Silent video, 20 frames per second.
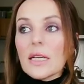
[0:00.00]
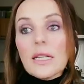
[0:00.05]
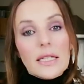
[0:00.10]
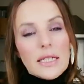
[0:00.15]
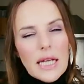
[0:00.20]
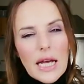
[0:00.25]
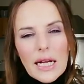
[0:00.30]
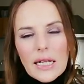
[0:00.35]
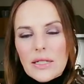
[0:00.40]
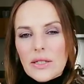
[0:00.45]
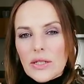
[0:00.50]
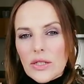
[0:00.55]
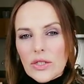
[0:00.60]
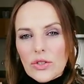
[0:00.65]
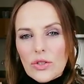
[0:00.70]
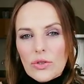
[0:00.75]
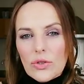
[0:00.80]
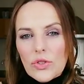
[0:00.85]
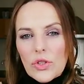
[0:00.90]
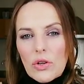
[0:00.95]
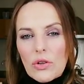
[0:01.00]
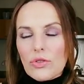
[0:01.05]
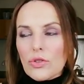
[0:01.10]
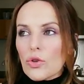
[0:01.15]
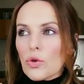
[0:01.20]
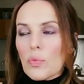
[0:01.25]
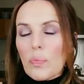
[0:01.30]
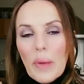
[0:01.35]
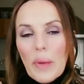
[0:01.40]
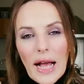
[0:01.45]
tax issues
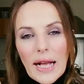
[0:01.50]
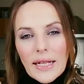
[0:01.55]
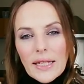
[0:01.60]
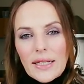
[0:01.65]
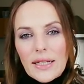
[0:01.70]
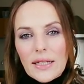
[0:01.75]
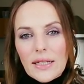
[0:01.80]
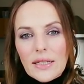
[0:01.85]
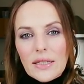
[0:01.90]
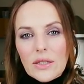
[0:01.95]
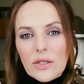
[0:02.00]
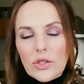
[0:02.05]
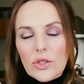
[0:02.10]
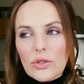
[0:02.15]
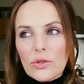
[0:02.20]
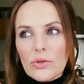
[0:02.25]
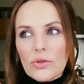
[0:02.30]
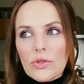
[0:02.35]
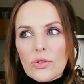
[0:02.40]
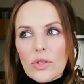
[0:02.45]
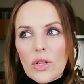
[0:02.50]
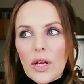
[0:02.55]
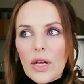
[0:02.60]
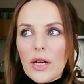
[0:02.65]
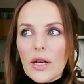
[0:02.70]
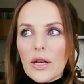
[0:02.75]
also, banking issues,